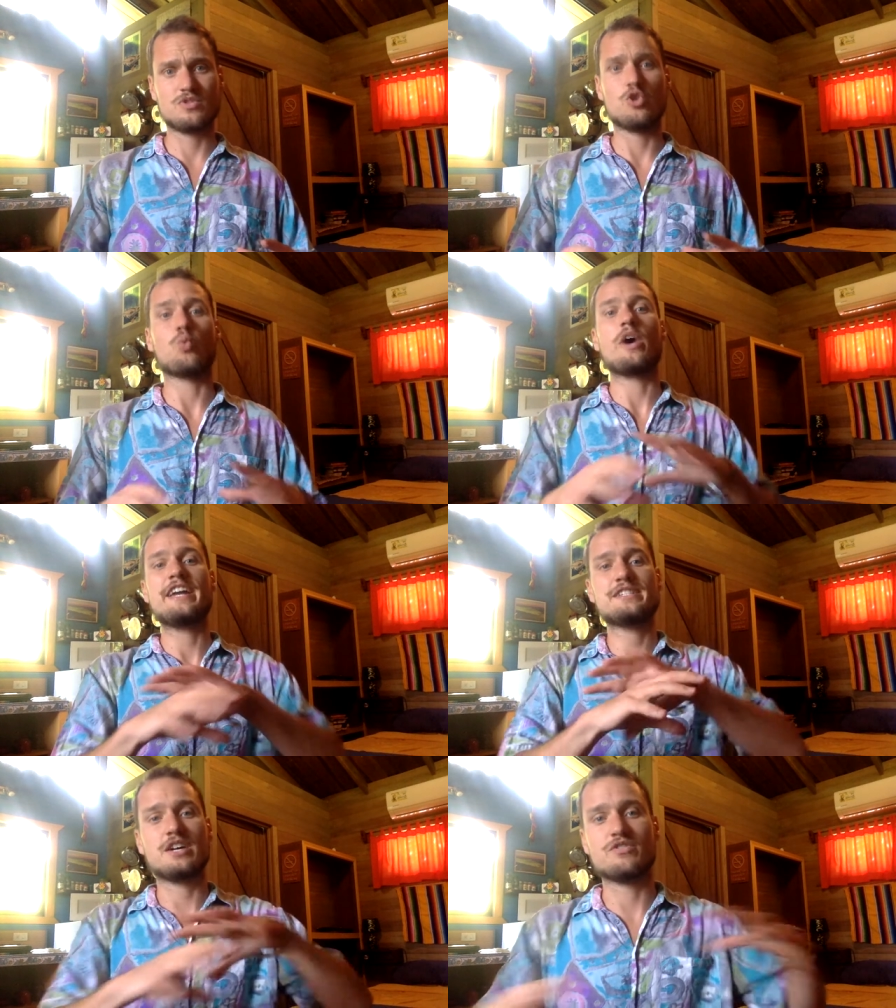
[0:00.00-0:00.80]
the
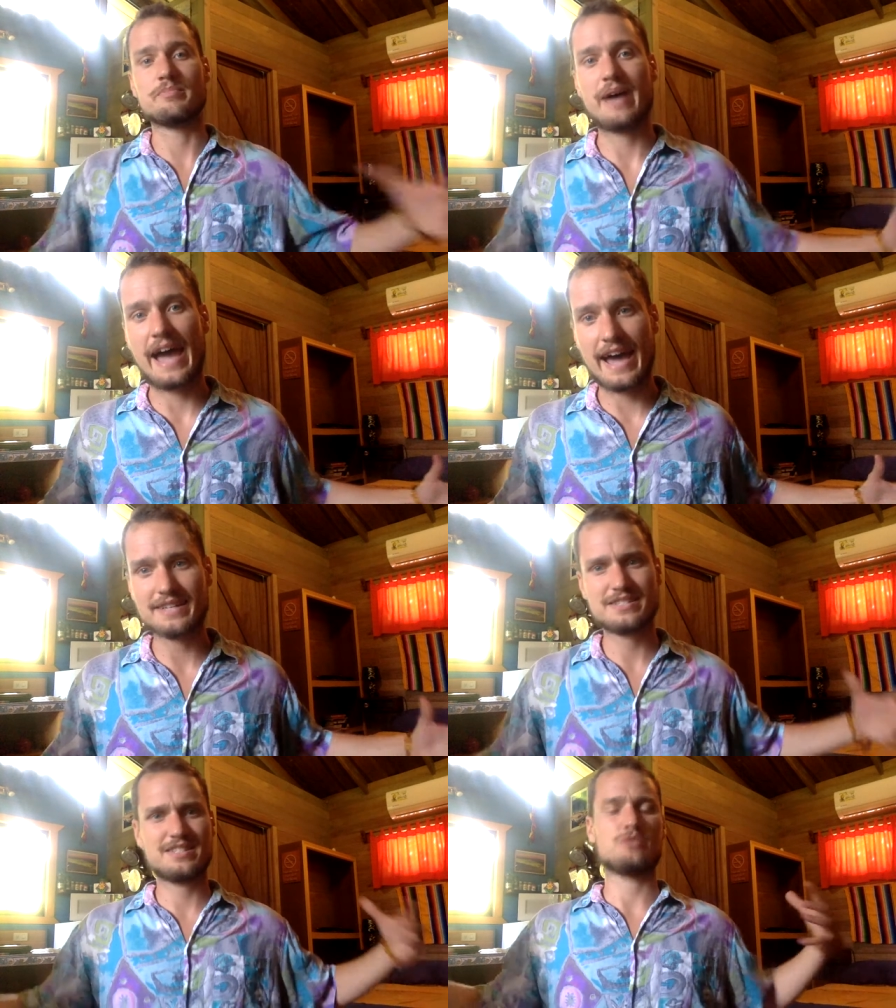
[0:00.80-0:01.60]
weight of the
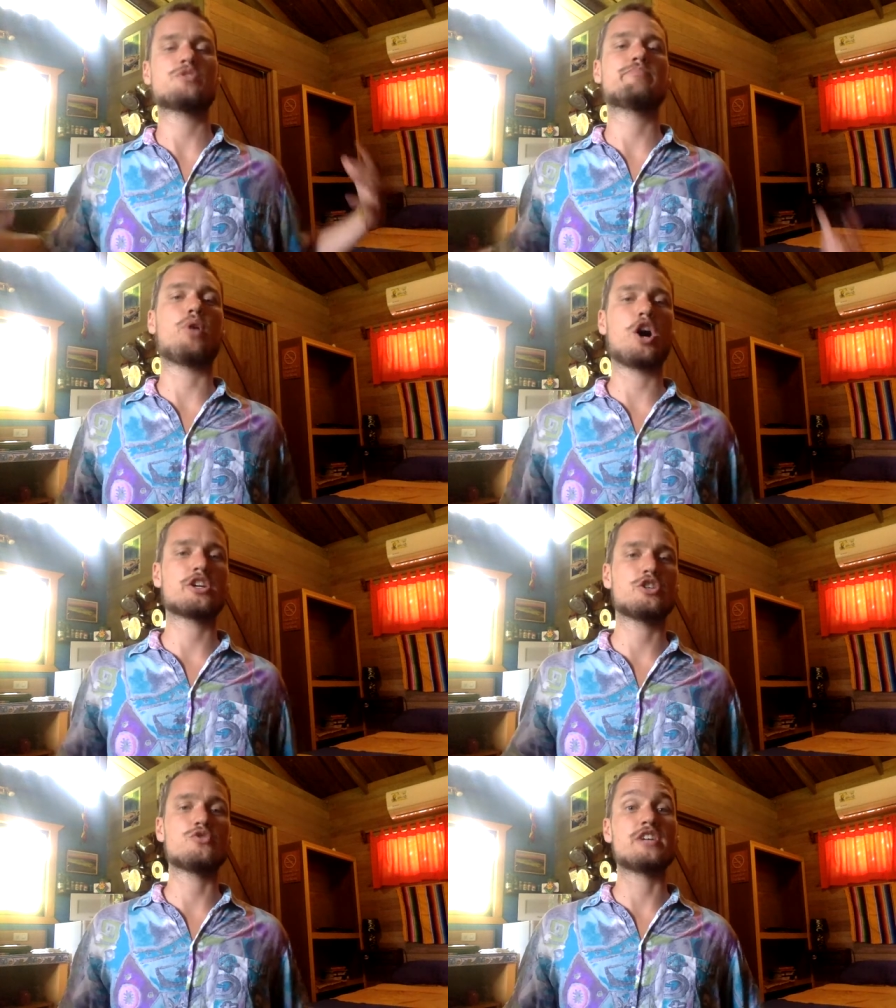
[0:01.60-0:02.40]
past that was
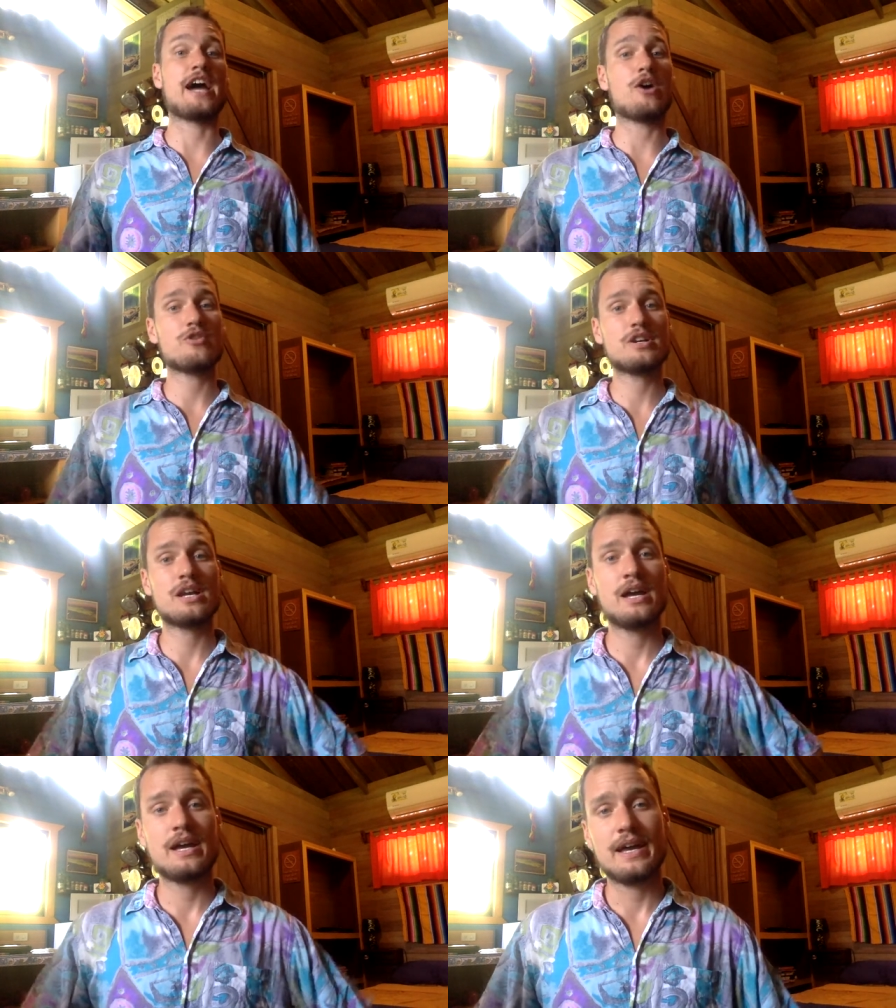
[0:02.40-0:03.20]
bogging you down
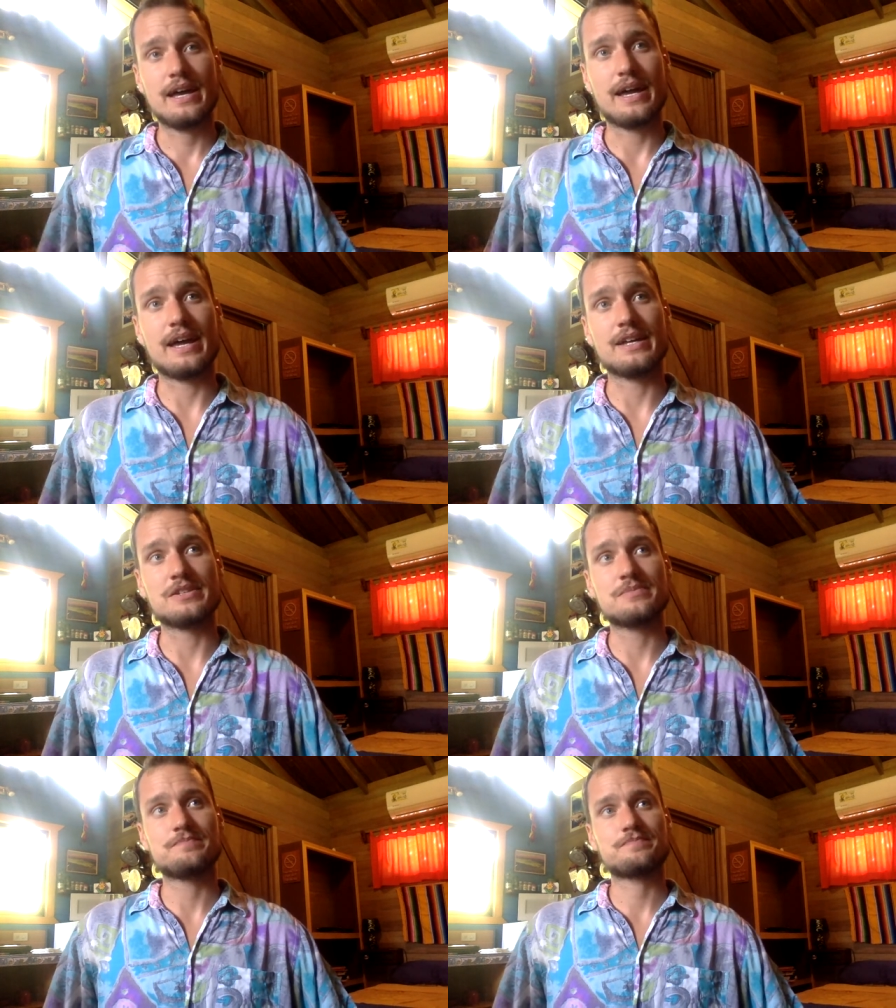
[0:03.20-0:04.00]
and